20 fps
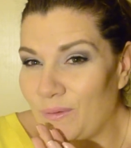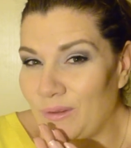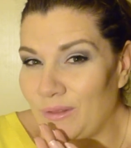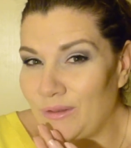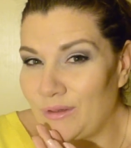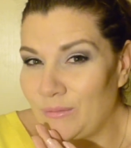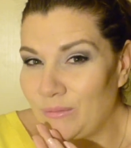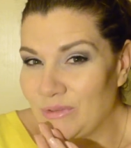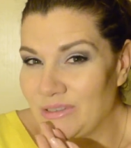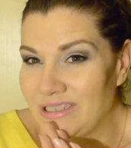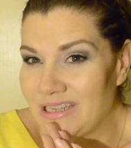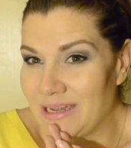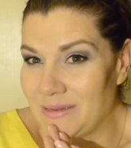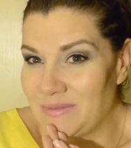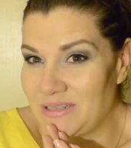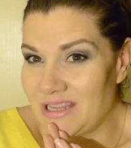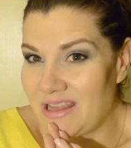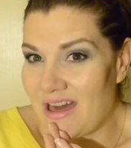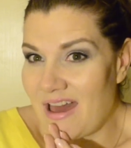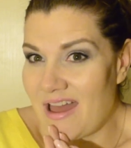a little more time
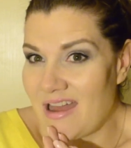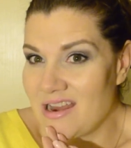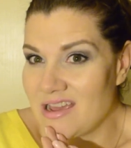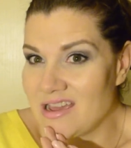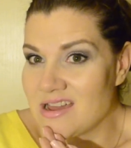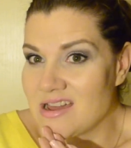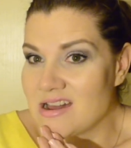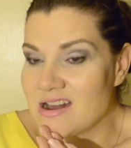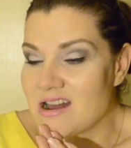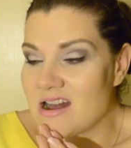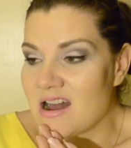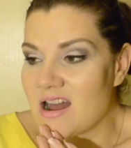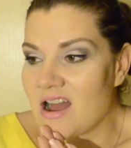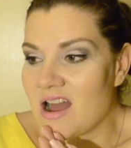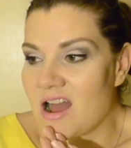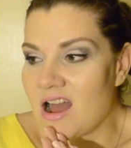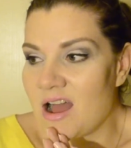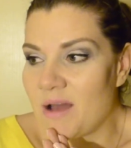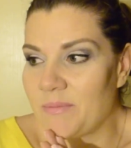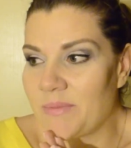to that.
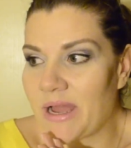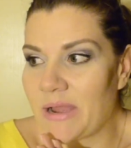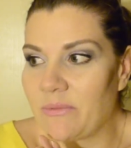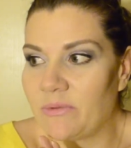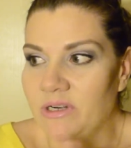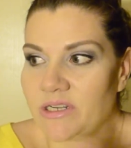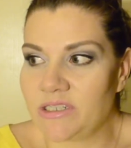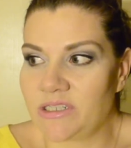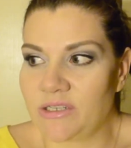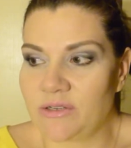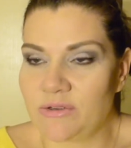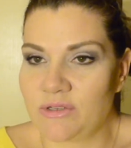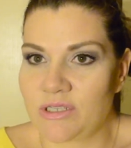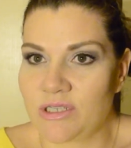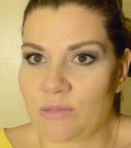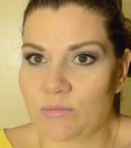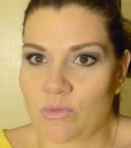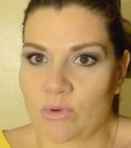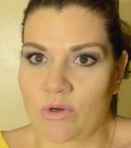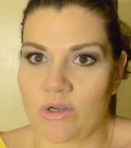Um, I want to do
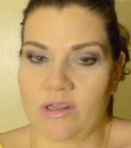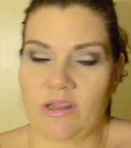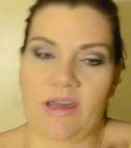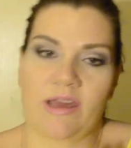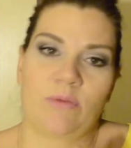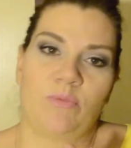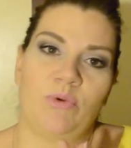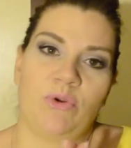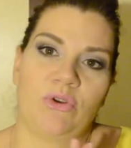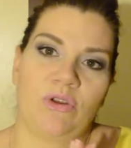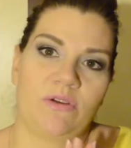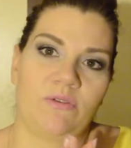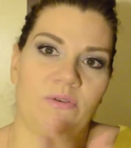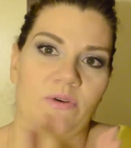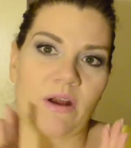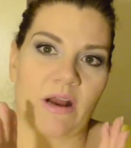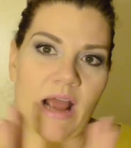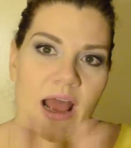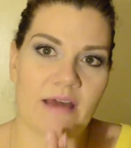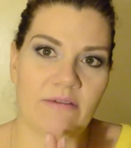some more like beauty
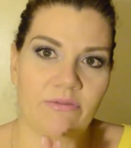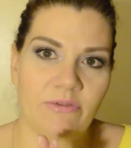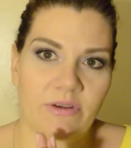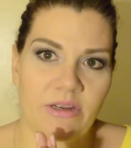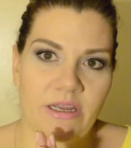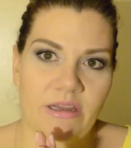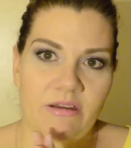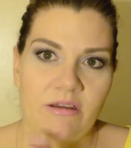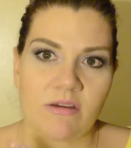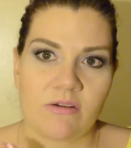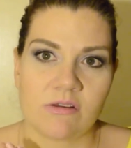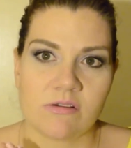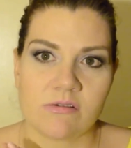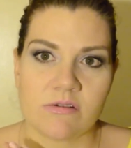for every,